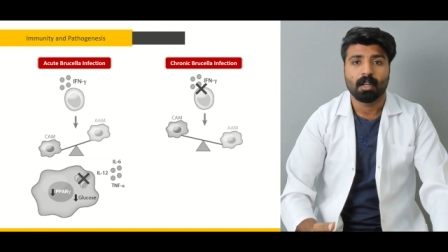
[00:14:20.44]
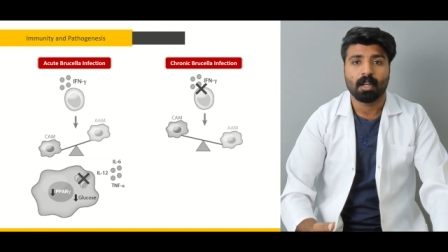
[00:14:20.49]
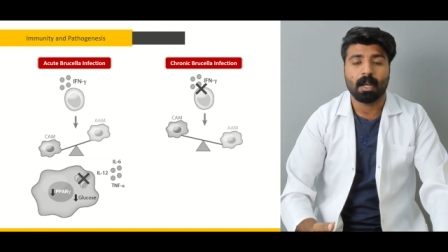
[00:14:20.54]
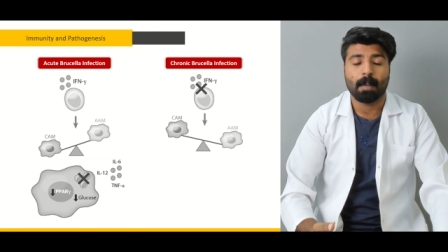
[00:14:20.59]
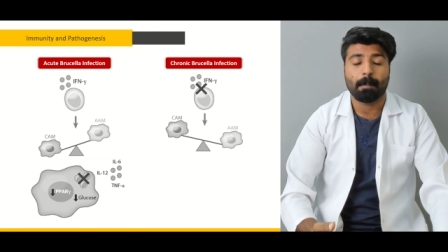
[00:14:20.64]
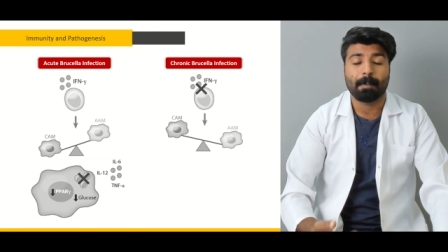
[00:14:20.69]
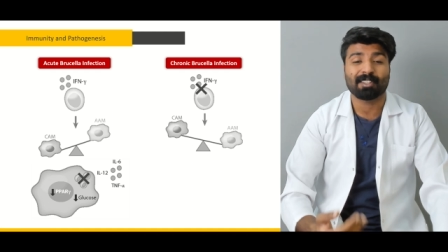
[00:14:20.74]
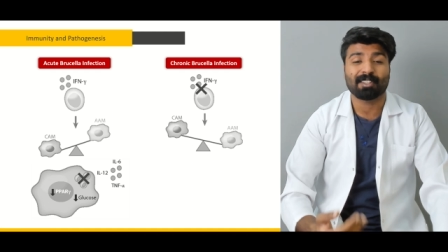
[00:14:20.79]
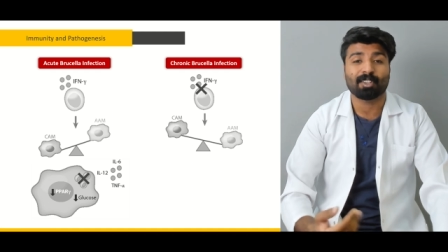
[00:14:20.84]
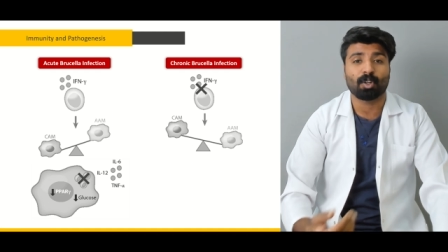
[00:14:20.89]

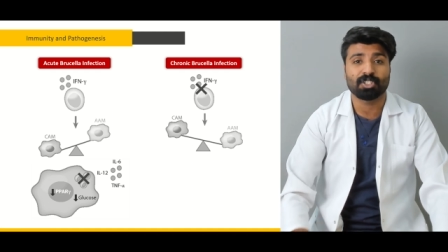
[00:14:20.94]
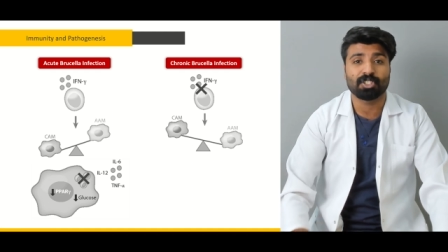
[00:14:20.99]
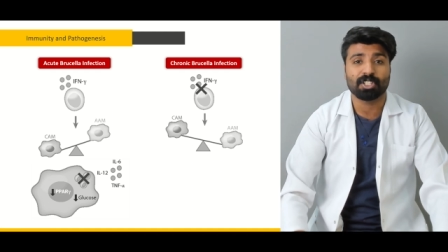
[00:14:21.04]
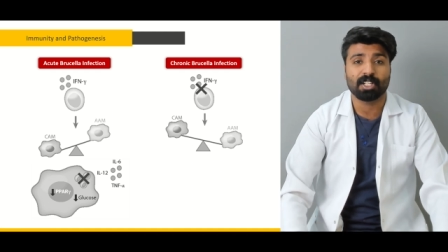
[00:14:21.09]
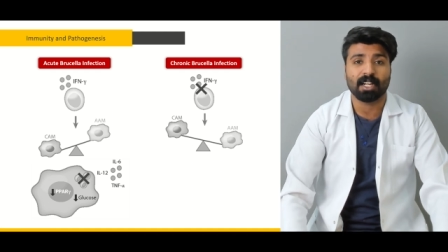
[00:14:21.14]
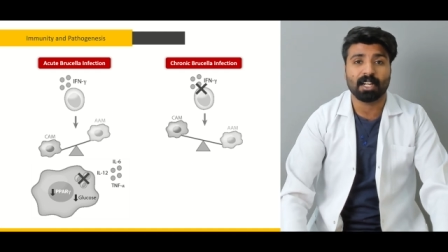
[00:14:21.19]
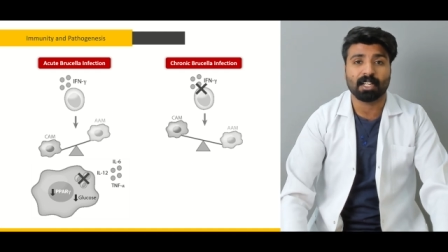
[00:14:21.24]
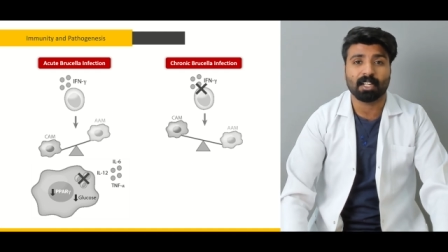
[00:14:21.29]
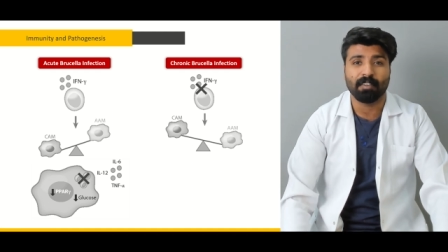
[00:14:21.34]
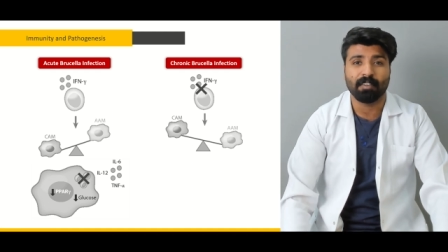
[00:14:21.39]
uh
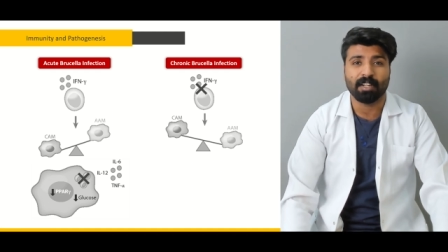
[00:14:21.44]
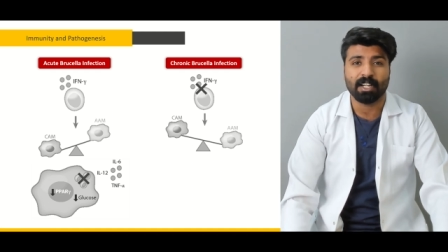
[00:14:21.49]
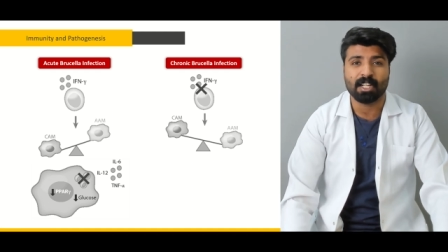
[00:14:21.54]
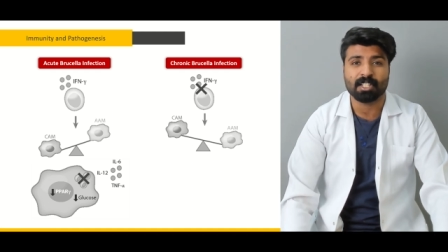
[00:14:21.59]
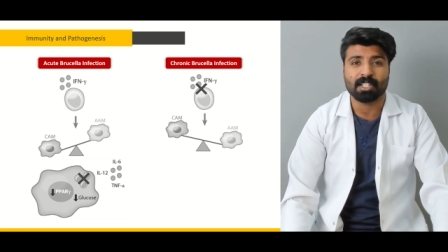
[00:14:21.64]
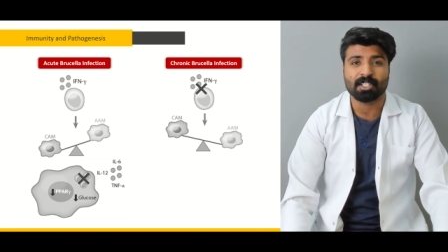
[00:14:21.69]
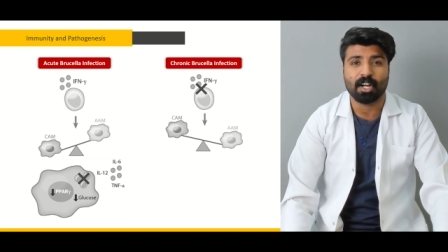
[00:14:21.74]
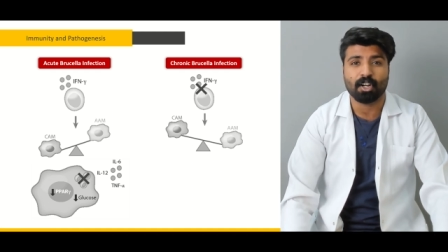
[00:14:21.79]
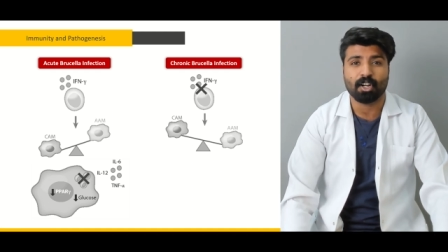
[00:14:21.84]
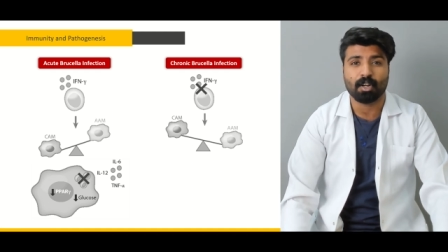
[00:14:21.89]
pathological activity
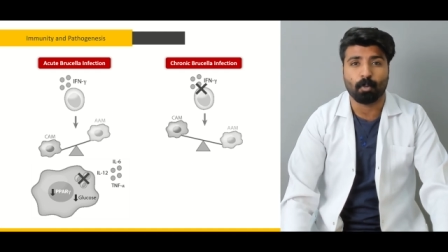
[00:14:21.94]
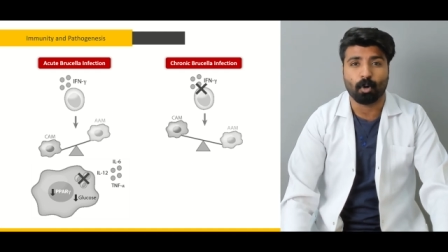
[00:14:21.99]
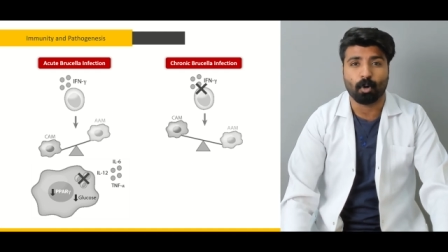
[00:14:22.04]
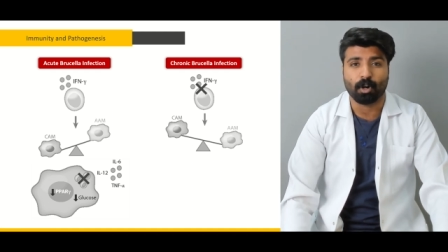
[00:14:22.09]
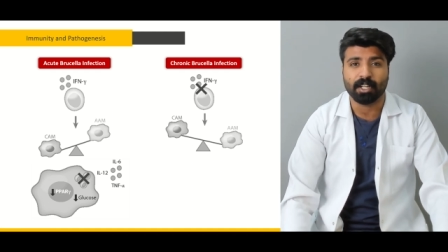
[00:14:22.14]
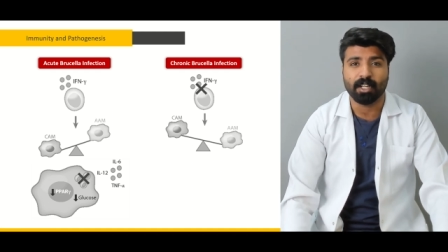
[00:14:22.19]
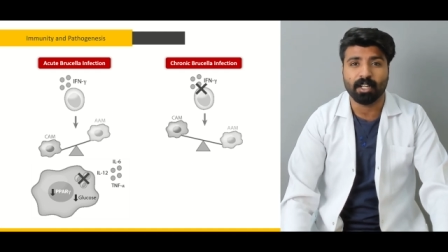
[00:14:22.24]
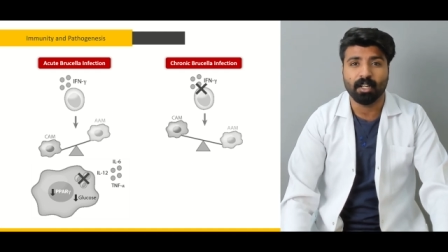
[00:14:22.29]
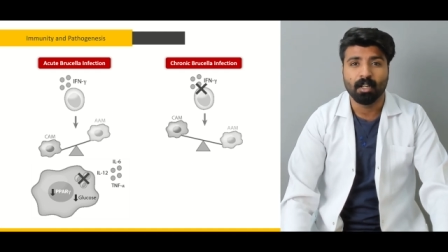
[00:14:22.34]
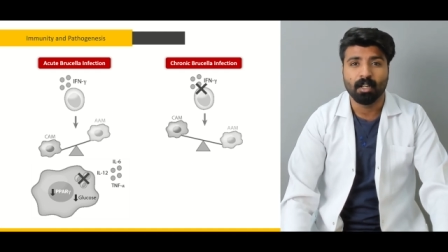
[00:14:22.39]
inside your
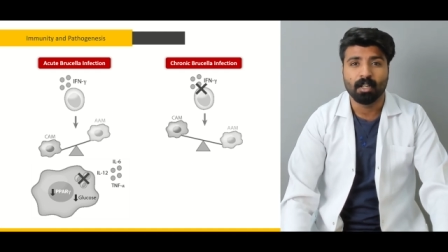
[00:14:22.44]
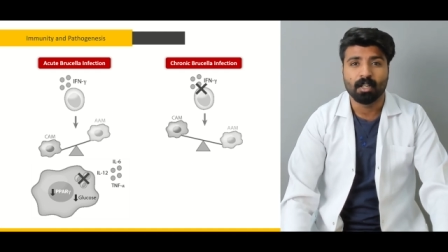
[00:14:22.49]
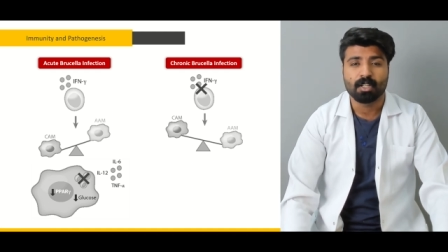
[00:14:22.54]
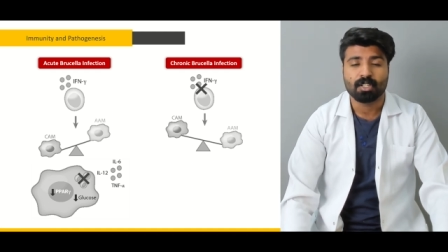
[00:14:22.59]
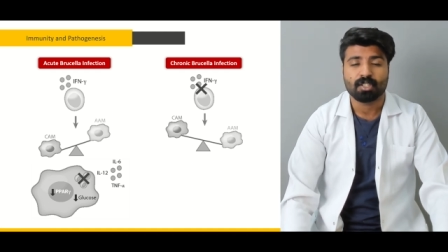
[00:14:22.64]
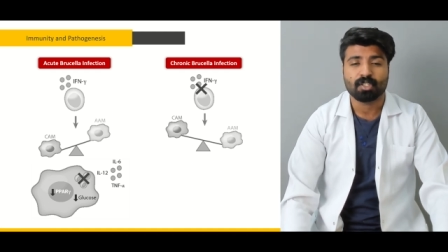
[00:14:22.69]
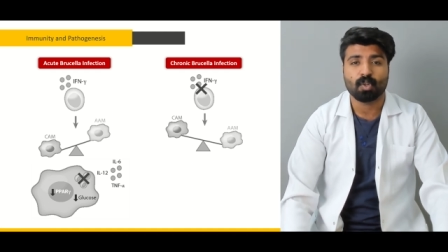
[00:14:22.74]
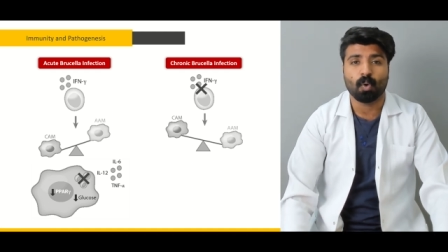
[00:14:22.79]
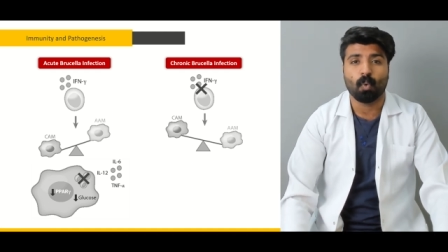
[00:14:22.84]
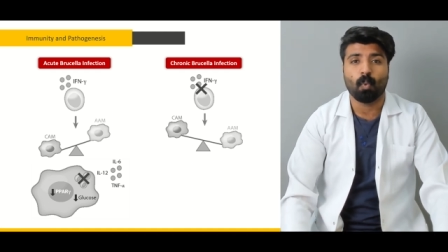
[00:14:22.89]
body
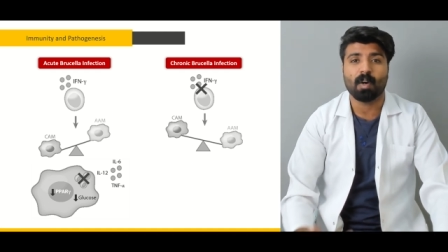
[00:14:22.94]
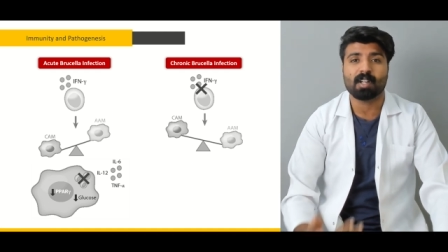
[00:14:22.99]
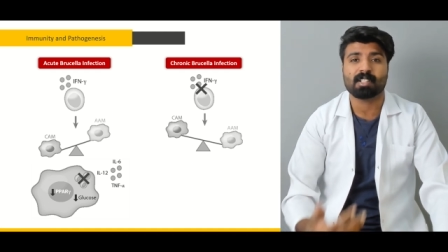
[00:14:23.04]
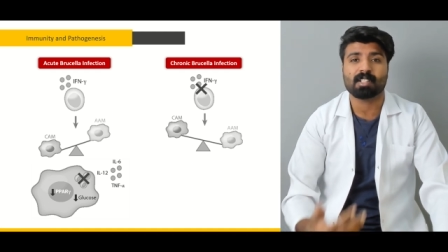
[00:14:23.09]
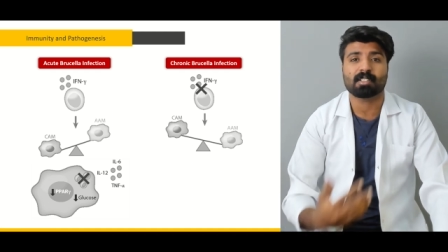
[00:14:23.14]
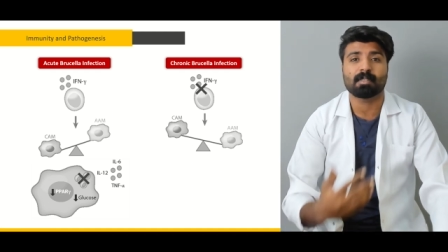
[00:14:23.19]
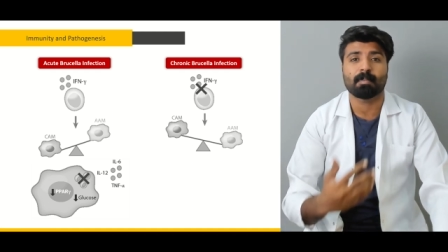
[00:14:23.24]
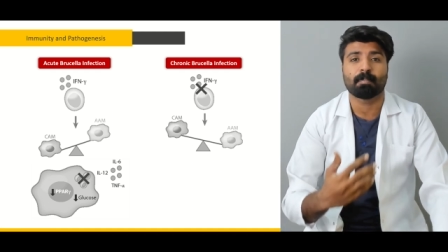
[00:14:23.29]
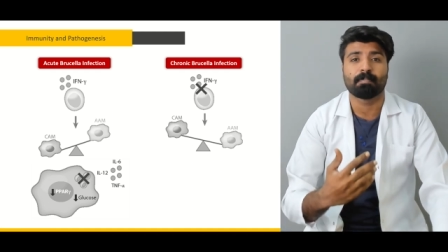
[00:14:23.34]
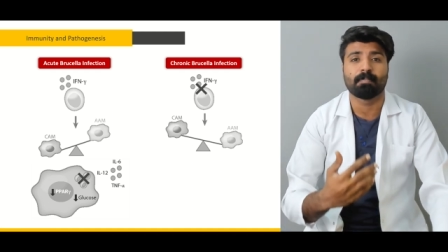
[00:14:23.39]
so
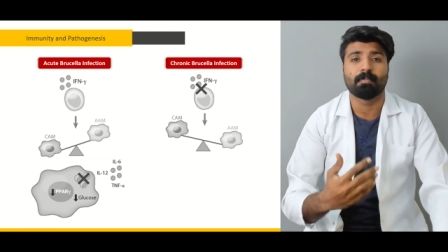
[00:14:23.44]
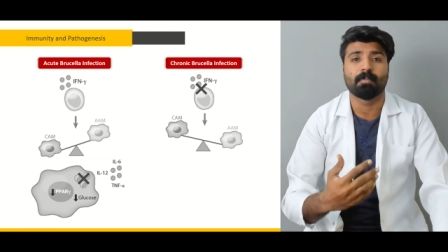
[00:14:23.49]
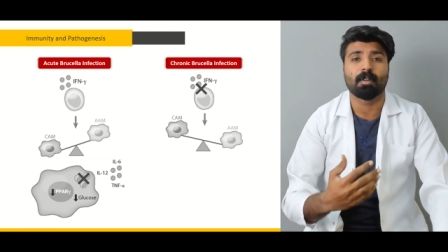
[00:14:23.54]
what's the